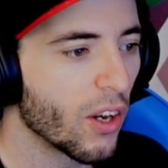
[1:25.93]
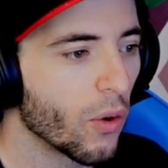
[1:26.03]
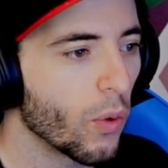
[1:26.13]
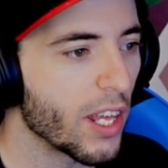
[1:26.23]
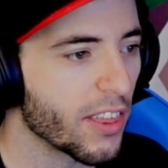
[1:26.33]

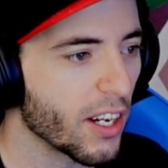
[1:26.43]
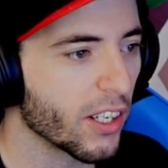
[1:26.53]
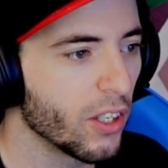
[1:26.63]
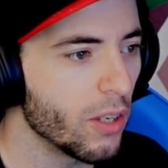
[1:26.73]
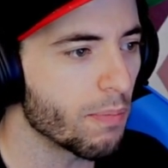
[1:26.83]
with a
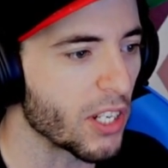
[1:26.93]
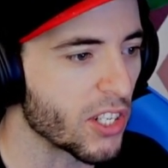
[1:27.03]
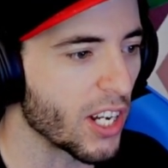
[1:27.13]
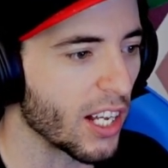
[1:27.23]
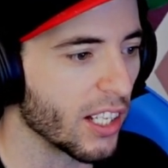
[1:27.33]
Koopa
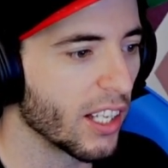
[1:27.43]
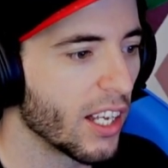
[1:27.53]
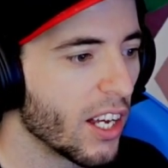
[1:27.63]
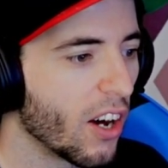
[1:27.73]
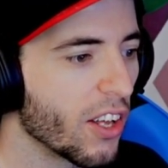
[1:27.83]
shell.
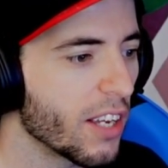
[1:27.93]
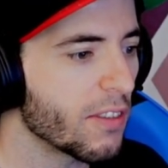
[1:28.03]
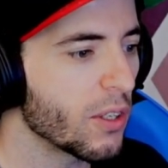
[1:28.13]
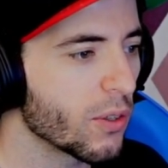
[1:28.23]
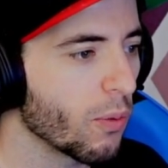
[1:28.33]
All you have to
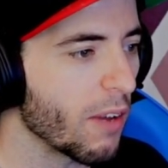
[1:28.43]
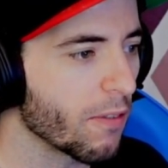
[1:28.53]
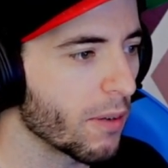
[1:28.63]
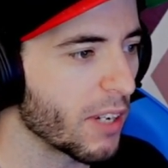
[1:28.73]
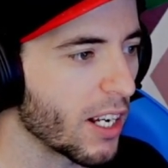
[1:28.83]
do is wait for
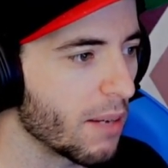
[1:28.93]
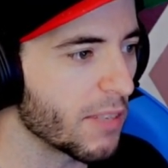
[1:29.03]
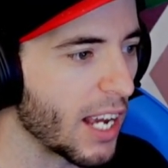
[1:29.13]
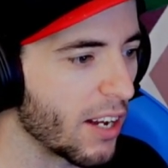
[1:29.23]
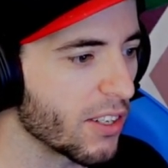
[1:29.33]
him to come
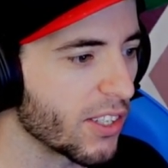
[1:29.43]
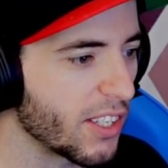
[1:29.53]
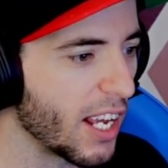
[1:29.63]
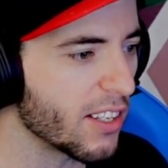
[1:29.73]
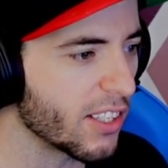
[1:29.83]
down, you
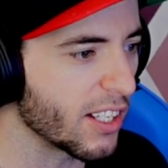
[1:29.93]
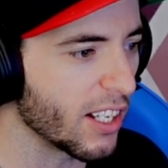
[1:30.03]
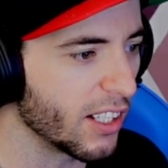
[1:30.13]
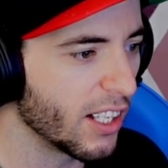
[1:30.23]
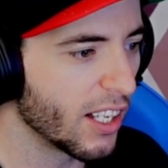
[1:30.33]
stand
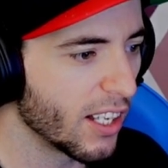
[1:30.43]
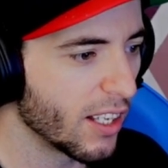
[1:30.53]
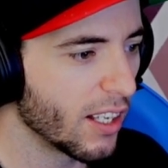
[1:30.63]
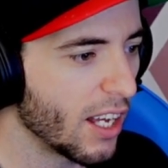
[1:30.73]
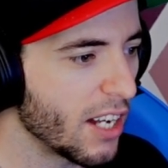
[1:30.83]
still,
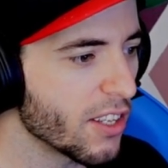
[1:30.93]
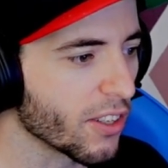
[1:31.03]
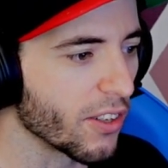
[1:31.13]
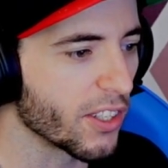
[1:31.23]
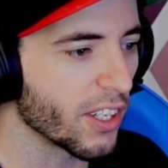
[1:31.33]
and you
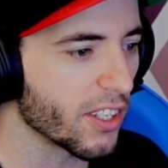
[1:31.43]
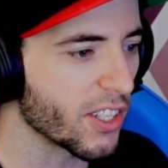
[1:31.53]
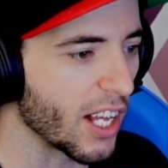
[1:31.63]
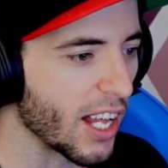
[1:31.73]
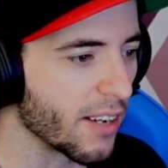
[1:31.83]
throw the turtle
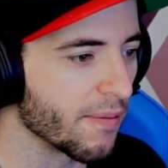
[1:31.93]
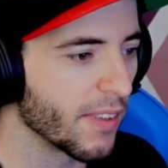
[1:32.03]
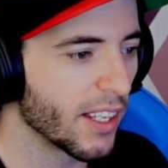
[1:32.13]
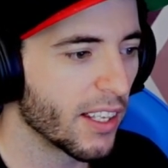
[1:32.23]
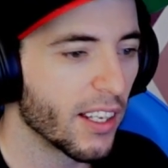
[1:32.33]
shell at him.
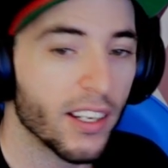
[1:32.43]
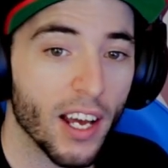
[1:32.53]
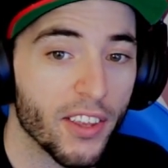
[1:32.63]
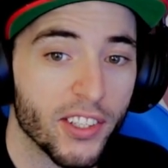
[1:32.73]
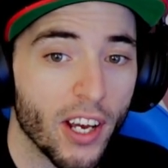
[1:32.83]
Now
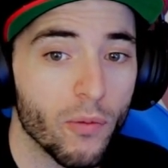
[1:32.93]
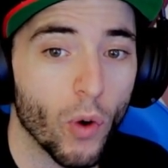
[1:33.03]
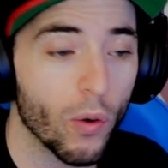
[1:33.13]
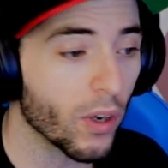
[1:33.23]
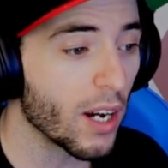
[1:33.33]
the sun
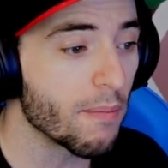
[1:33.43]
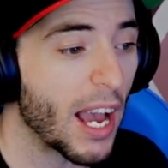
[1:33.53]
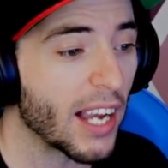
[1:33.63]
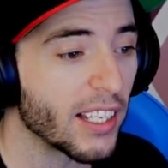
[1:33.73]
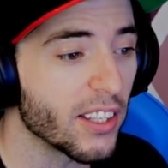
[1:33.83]
won't come
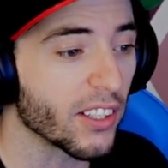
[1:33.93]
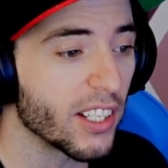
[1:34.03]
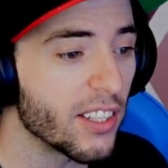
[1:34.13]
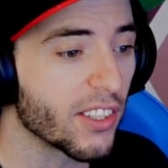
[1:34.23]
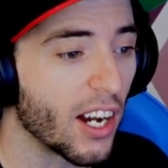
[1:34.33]
back either,
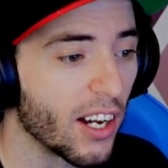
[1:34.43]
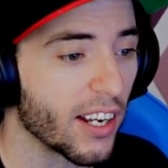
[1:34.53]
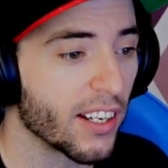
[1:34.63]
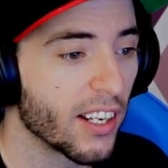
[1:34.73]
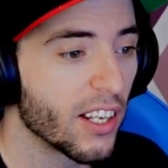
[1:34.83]
he's
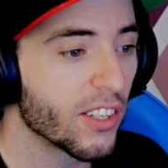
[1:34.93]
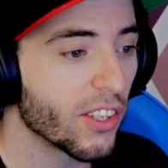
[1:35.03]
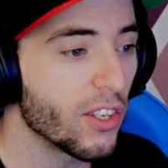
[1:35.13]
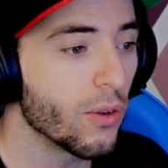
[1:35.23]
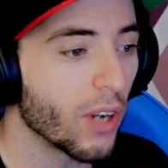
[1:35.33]
gone. So
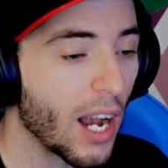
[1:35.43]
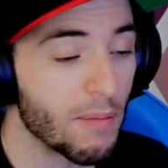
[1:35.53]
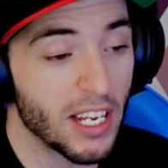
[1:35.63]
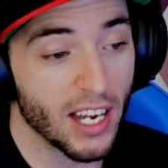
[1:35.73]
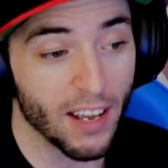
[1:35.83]
you, I
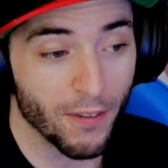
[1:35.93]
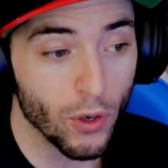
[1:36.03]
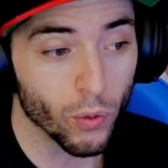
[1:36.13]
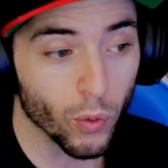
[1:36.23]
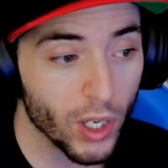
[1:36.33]
mean, if
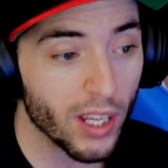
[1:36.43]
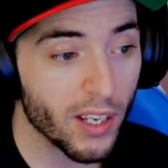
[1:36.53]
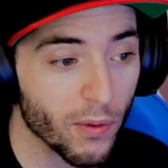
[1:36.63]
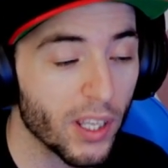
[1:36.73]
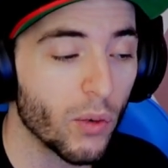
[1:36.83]
you really,
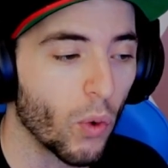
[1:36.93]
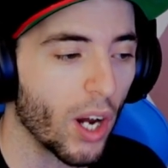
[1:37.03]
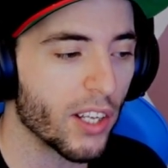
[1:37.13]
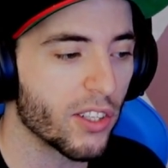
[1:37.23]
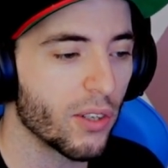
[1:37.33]
really
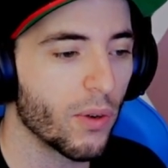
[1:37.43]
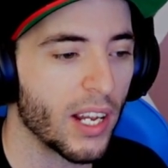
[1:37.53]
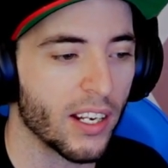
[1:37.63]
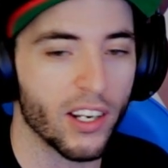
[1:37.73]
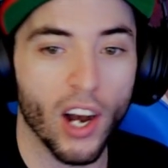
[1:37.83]
wanted to
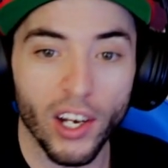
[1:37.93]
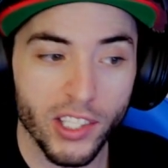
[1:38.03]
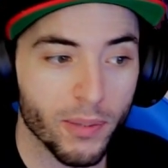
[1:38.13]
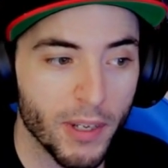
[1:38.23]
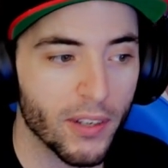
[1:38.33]
in a
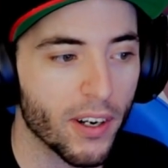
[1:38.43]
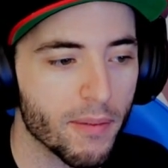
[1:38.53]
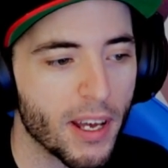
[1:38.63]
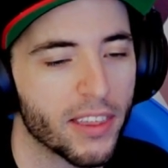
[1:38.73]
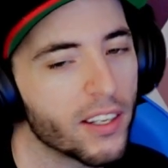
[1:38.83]
non-speedrunner
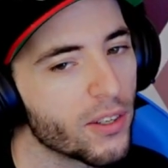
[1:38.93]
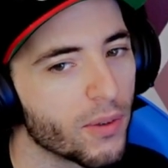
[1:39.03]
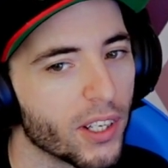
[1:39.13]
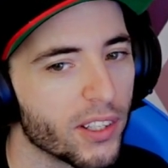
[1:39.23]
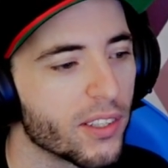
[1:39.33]
method, you
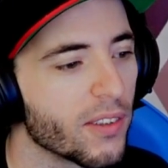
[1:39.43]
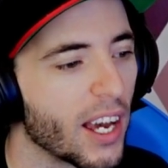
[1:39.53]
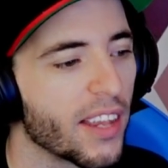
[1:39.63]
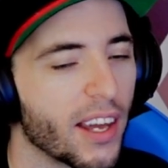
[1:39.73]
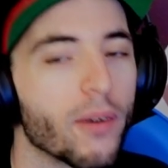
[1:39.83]
could do
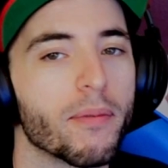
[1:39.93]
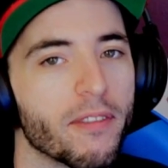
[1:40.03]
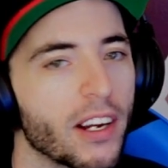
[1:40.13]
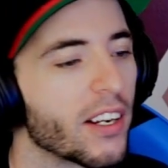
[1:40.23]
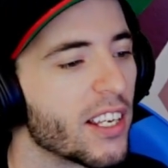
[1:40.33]
that, that would be
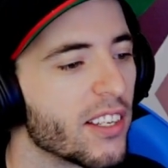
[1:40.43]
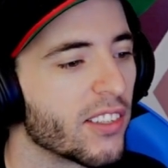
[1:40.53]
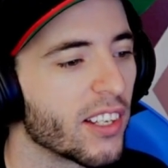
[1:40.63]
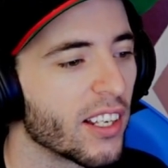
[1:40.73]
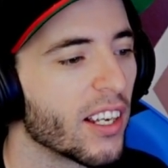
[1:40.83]
very
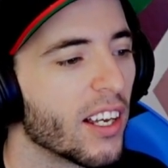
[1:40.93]
easy.